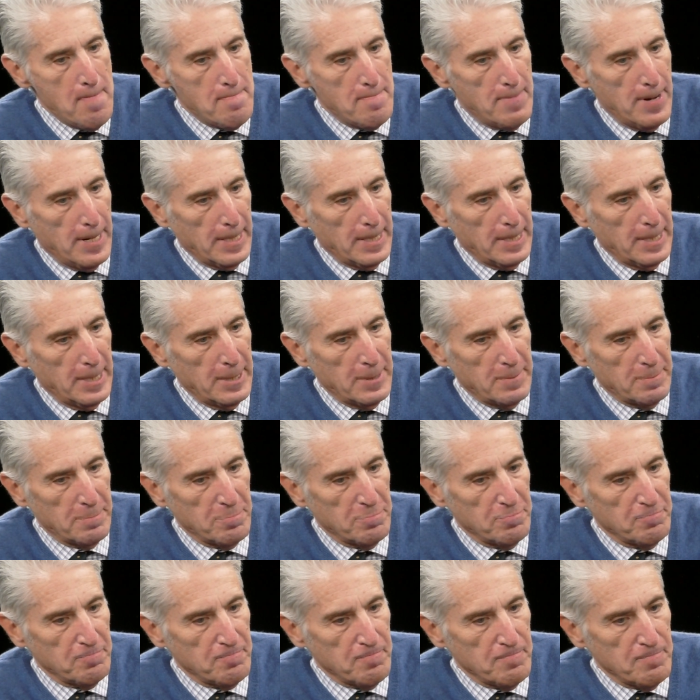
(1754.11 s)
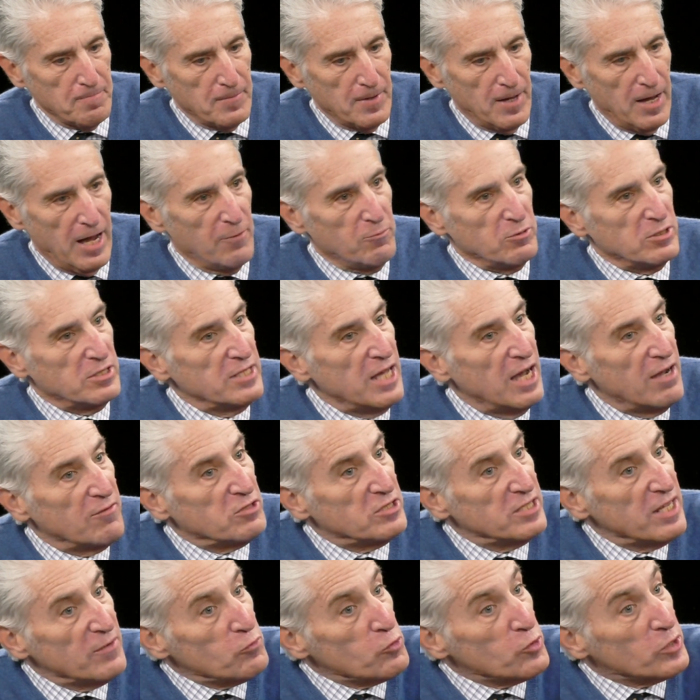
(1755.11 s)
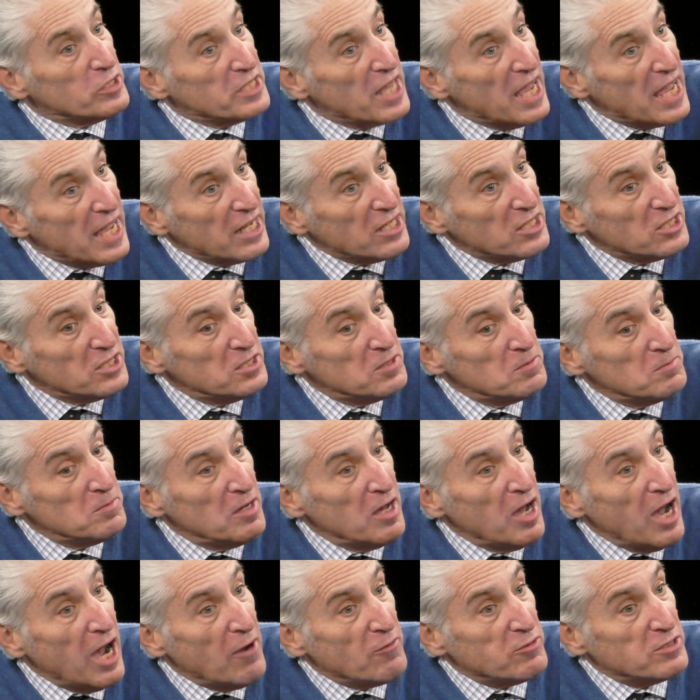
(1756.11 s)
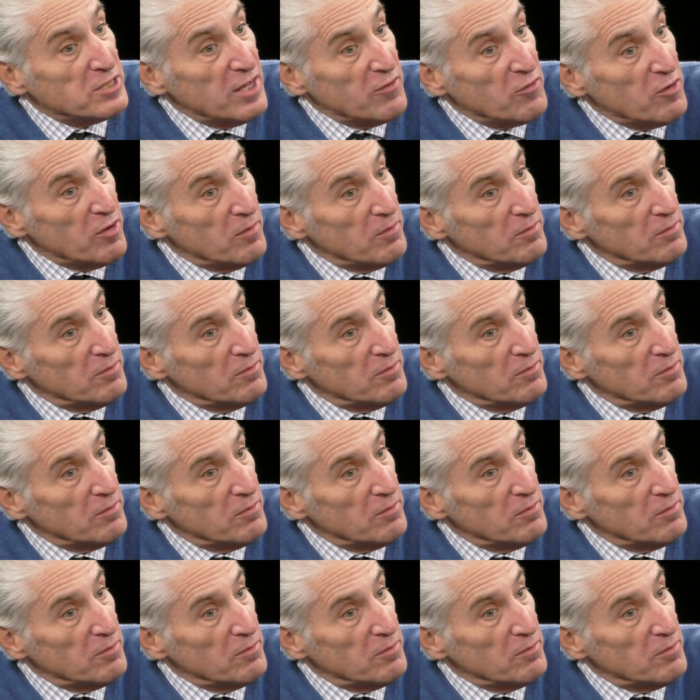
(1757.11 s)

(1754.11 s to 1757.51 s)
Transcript: But I was they, I was never attacked. I was never.